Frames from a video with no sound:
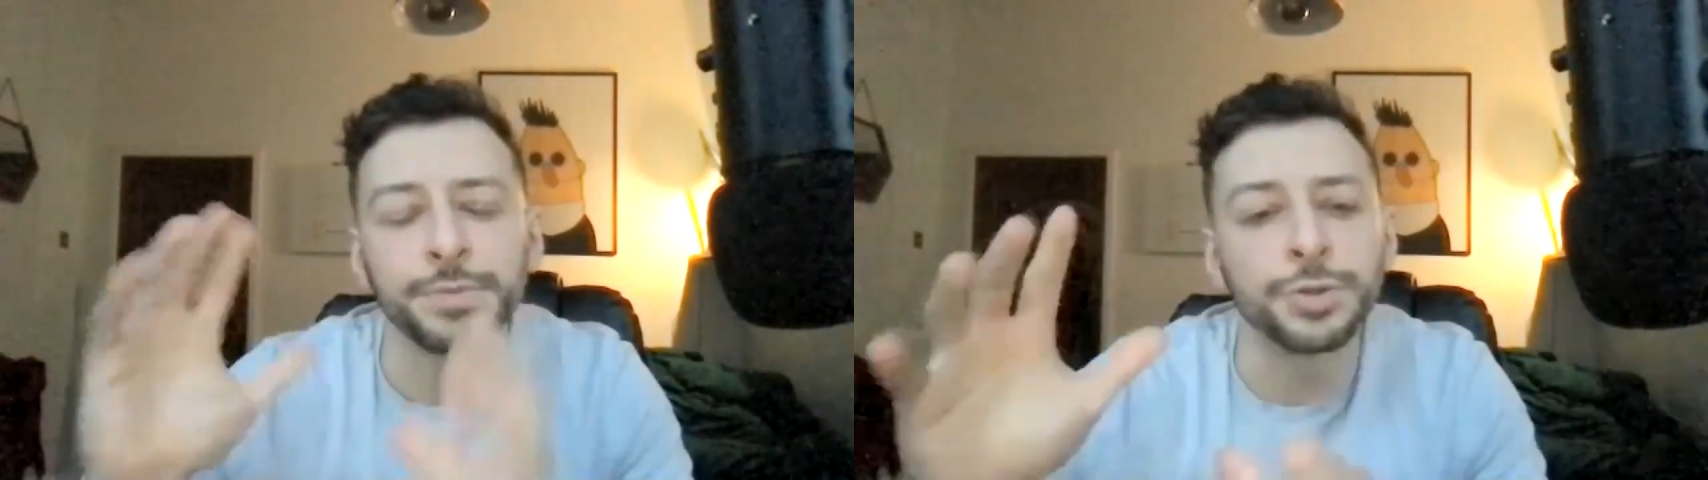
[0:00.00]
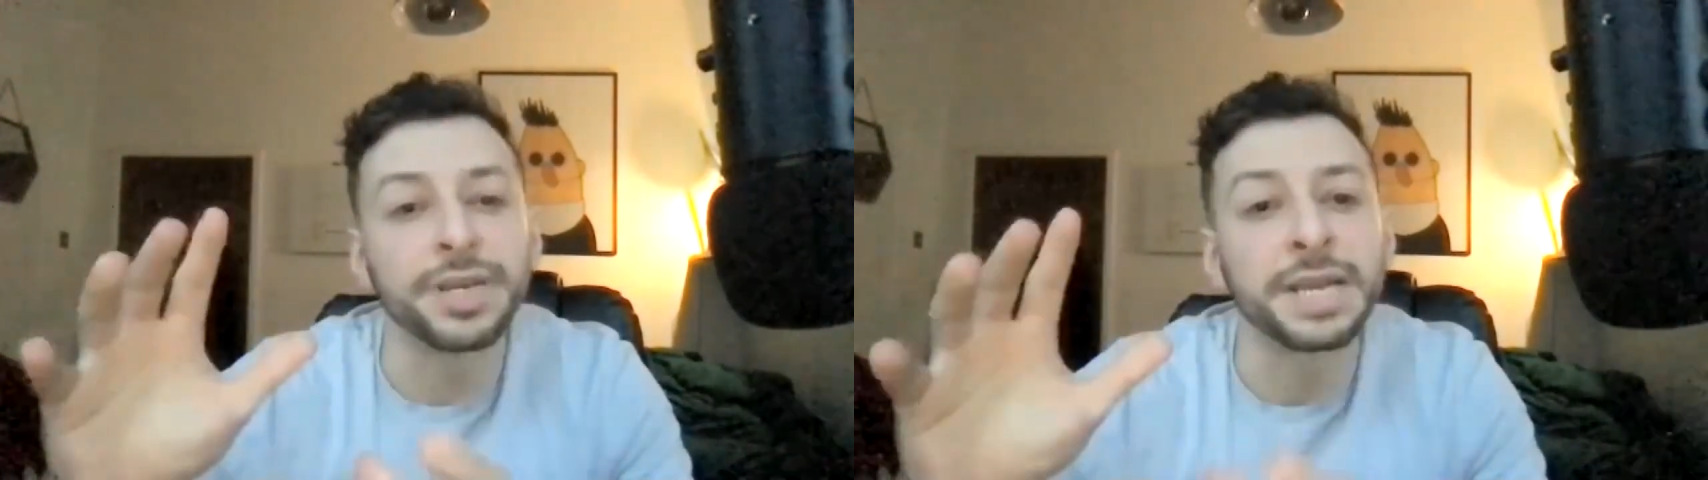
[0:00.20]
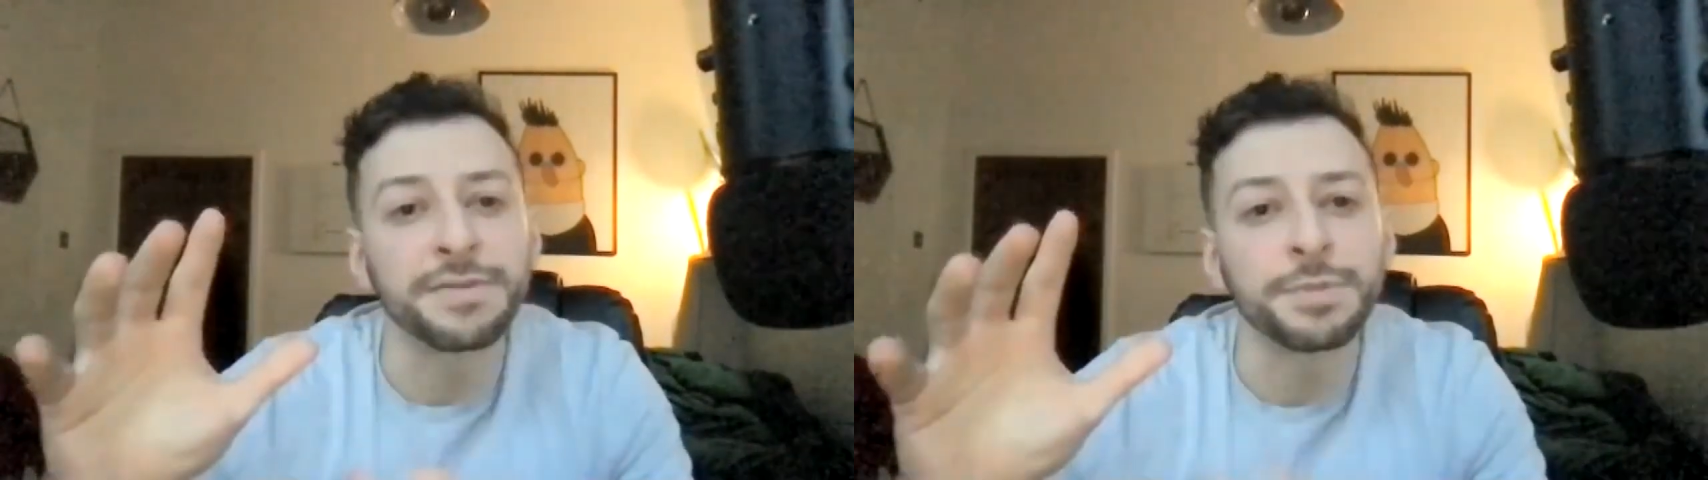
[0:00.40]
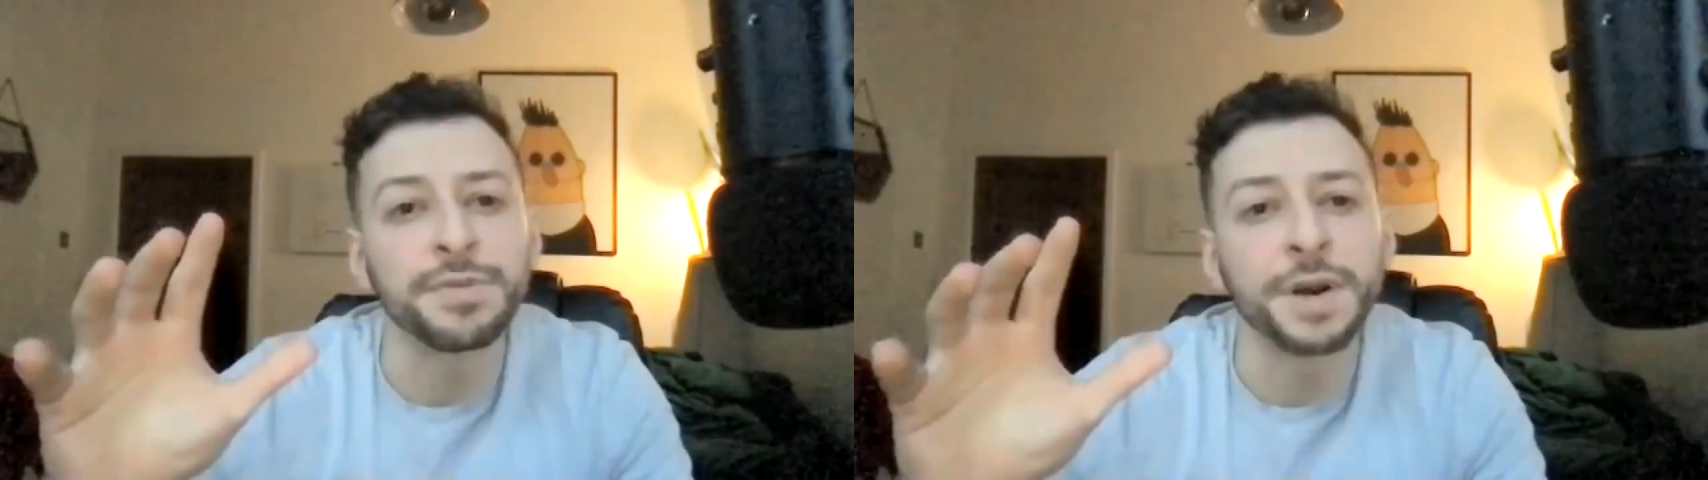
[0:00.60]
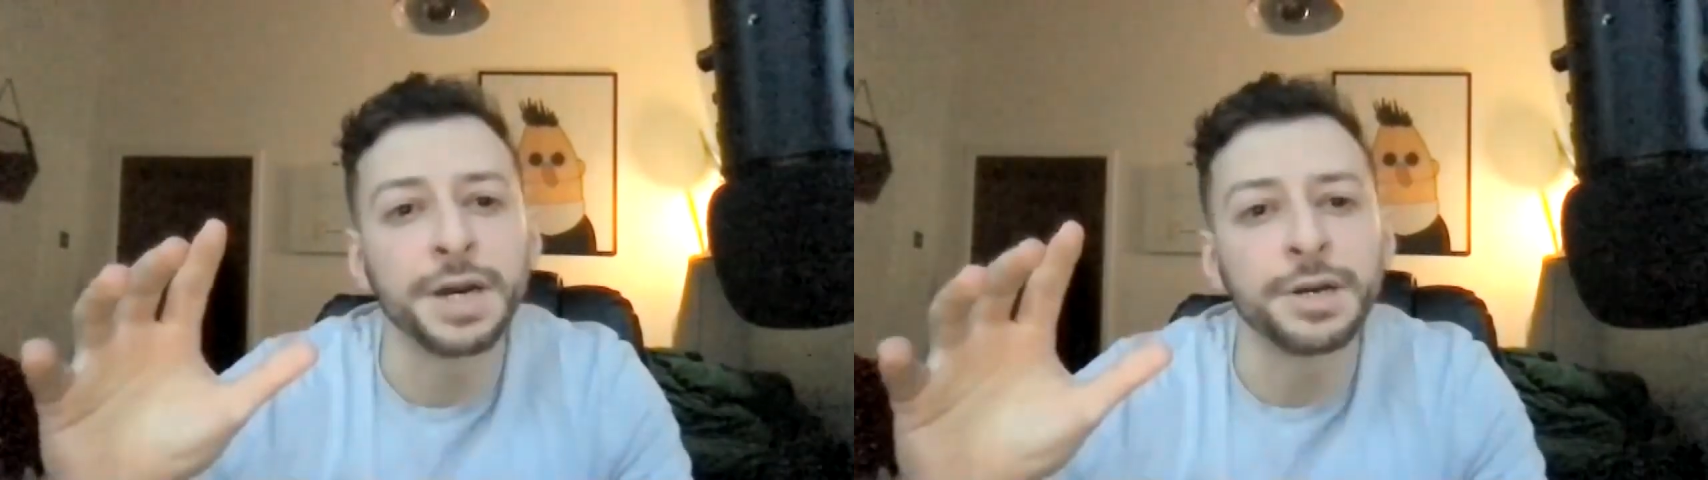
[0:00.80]
drinking from
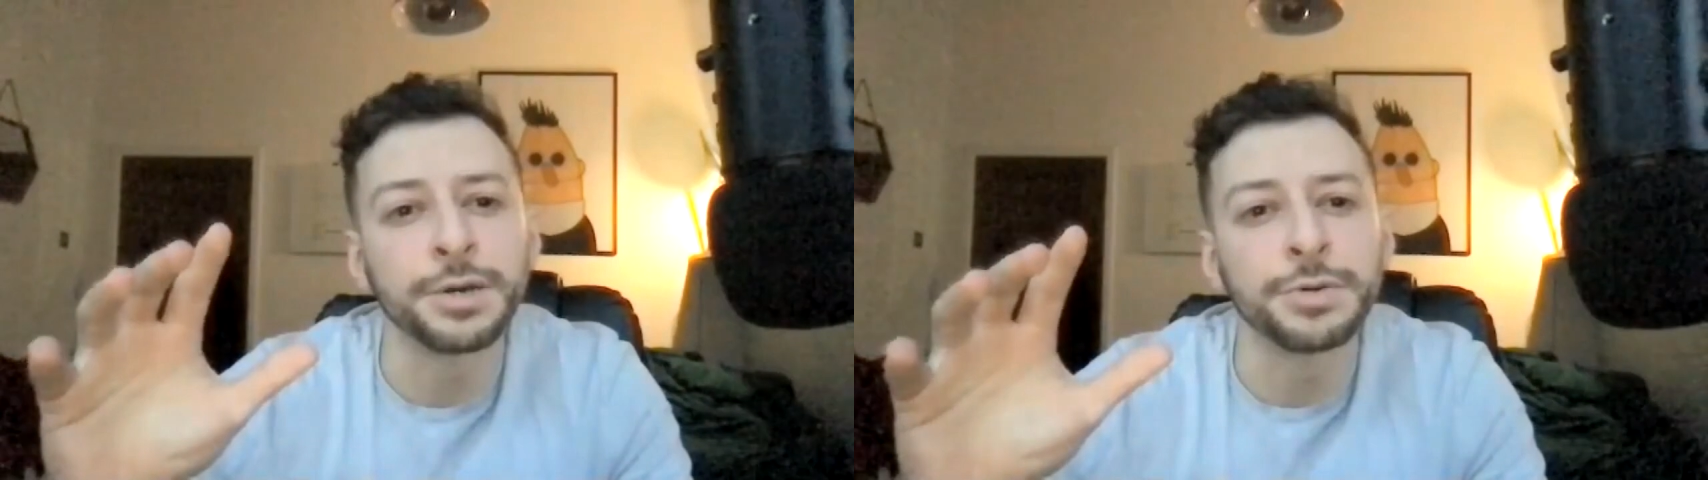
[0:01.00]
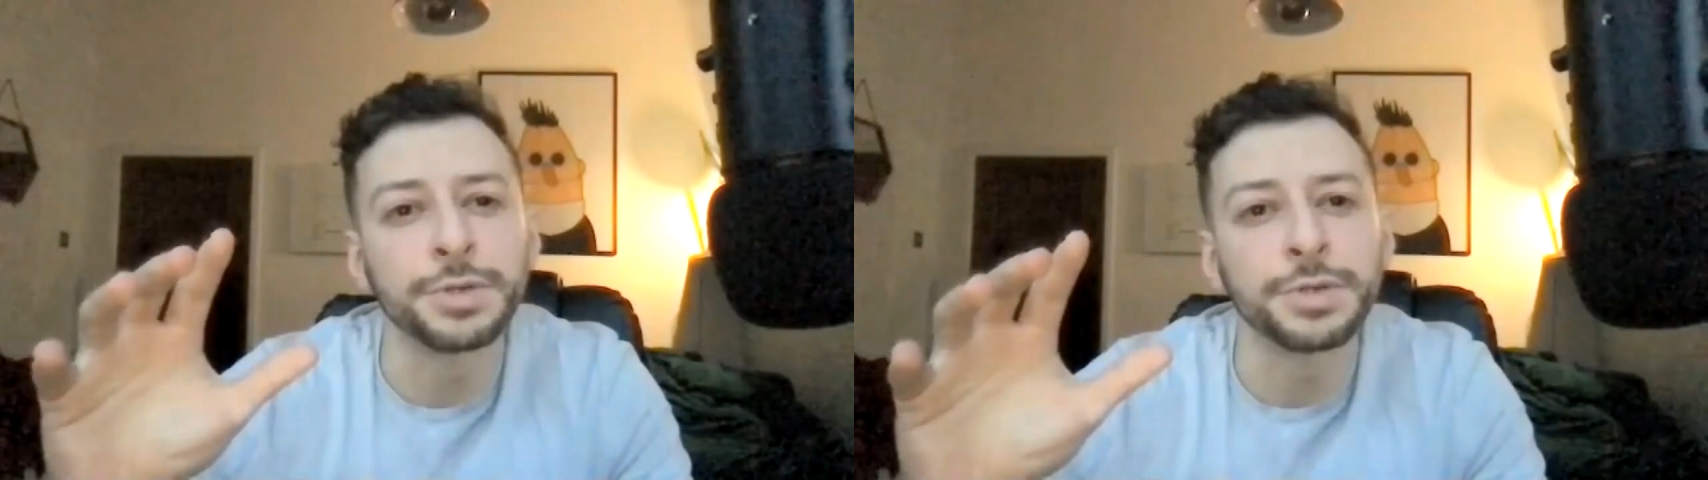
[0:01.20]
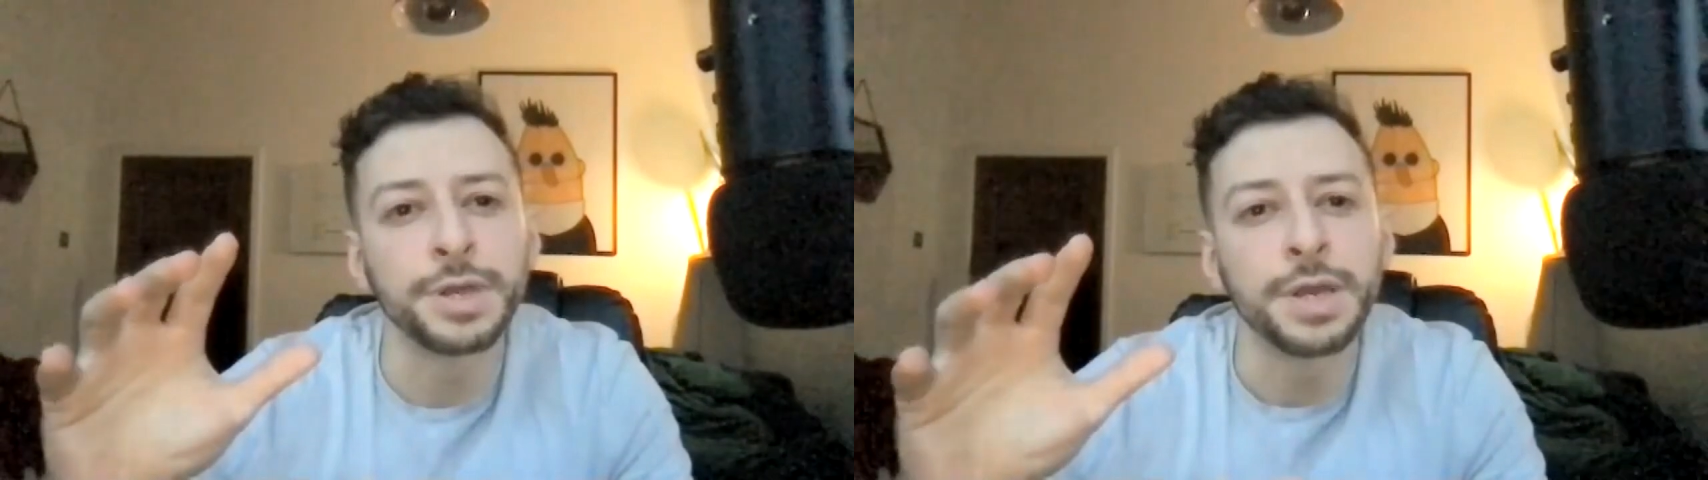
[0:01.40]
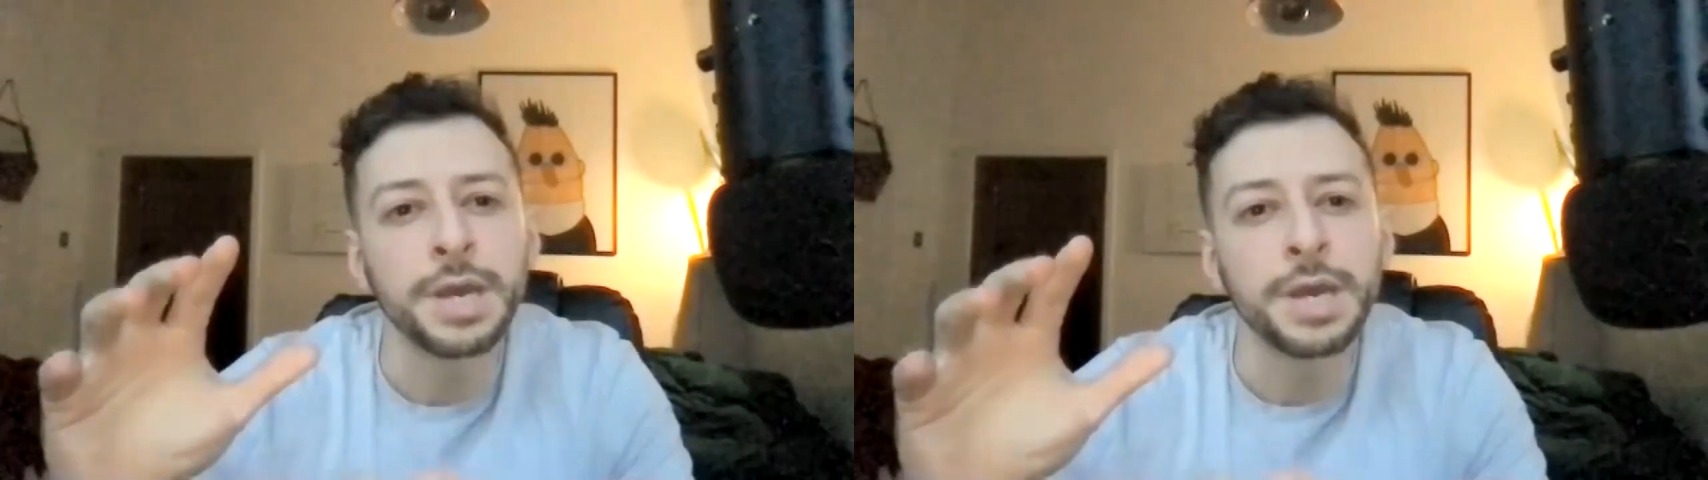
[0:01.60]
a fire hose,